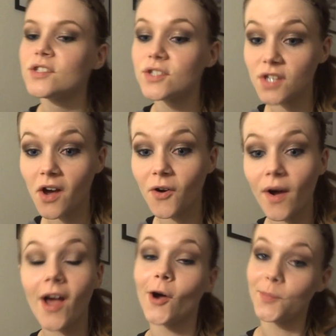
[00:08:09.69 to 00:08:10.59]
So
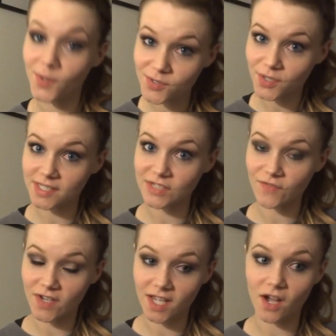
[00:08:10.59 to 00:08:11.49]
I hope you enjoyed this
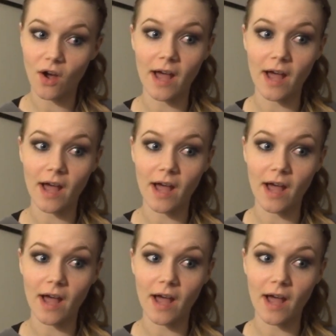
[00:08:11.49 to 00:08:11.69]
video.